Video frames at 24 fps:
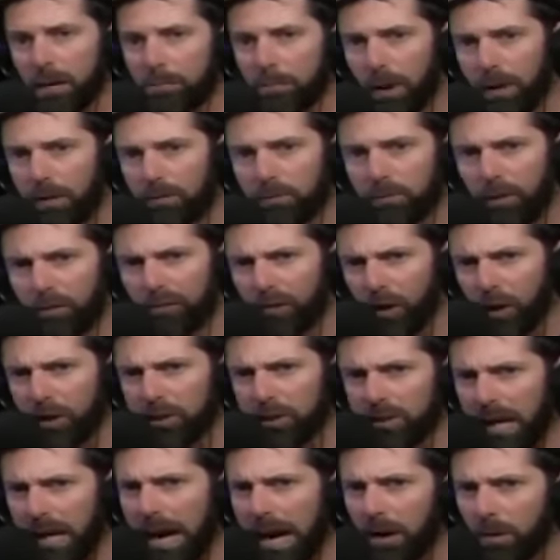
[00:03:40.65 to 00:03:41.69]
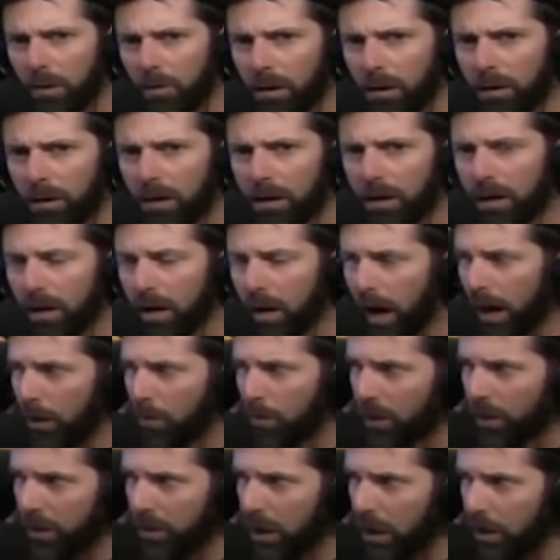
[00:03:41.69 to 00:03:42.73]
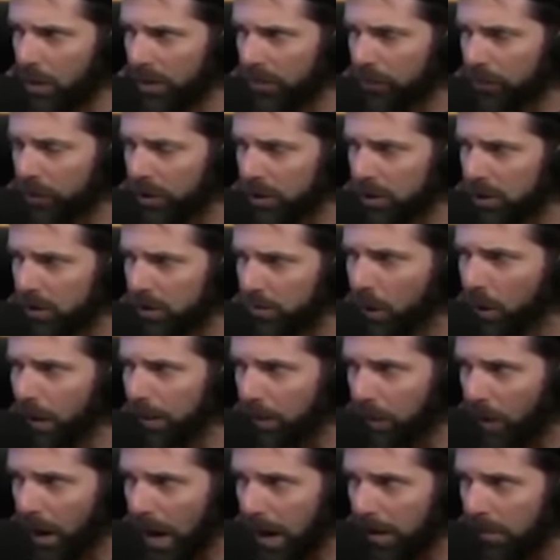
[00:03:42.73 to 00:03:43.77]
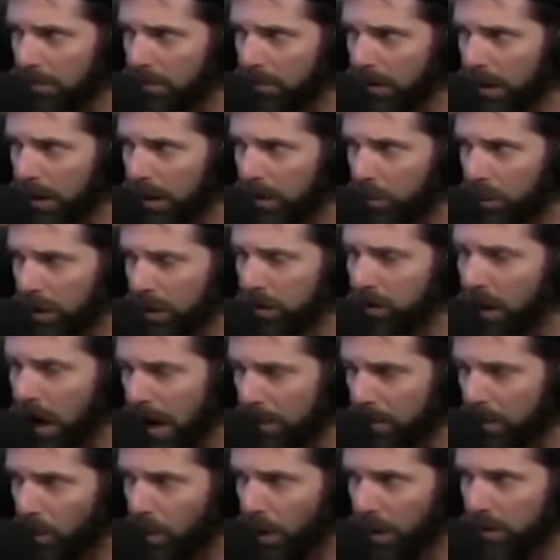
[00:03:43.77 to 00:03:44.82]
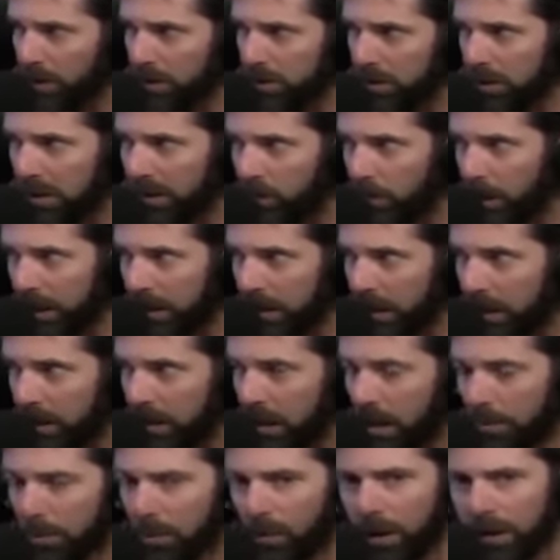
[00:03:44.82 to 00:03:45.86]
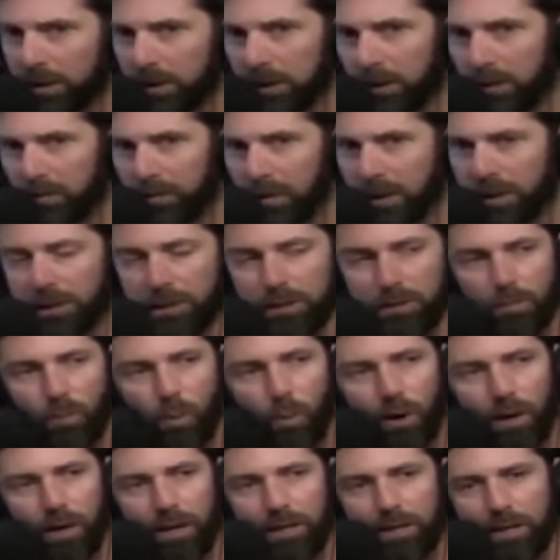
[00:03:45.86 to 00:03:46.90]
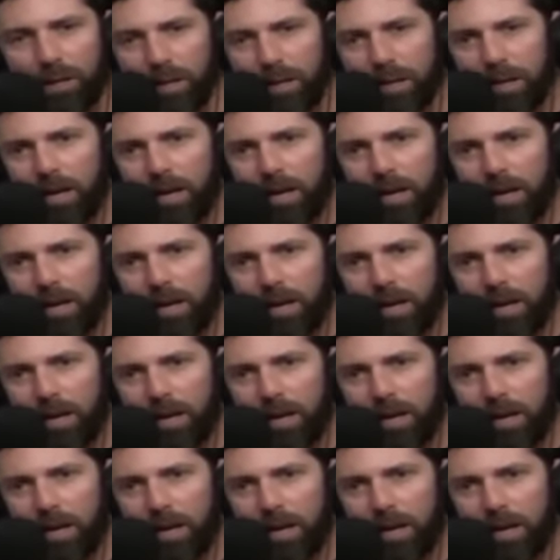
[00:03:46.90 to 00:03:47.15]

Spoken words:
But the first hour, I want to go and fish some riprap with a topwater to see if we can get a couple extra fish in the morning.